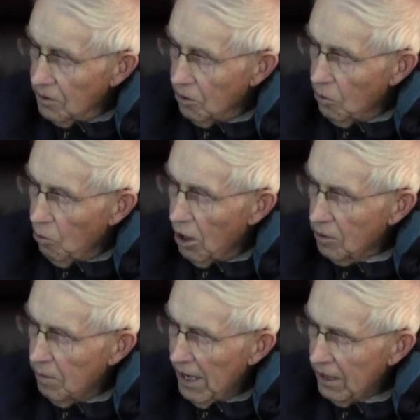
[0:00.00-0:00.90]
So we
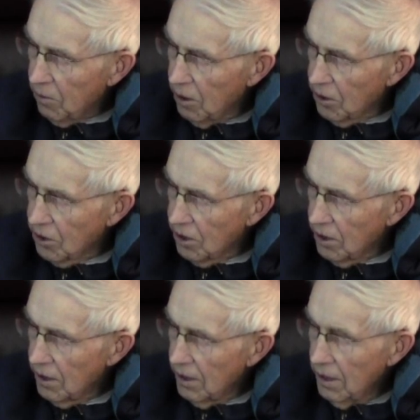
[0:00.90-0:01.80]
walked backwards,
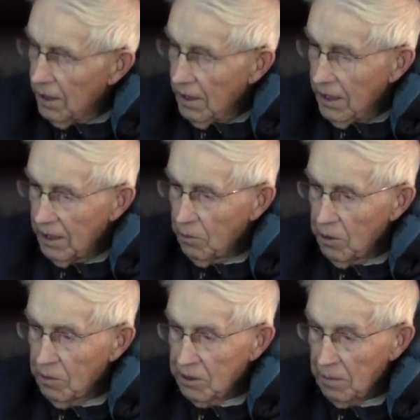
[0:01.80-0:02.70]
and the
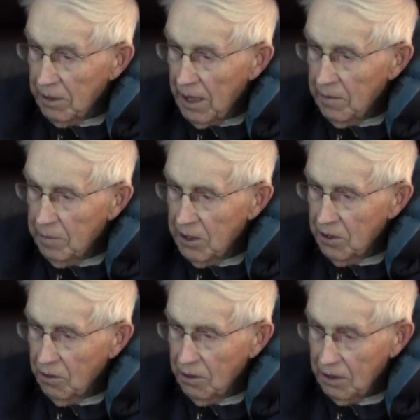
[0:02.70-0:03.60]
wind would sometimes be
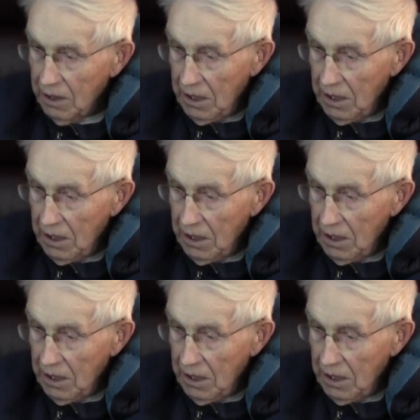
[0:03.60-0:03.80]
so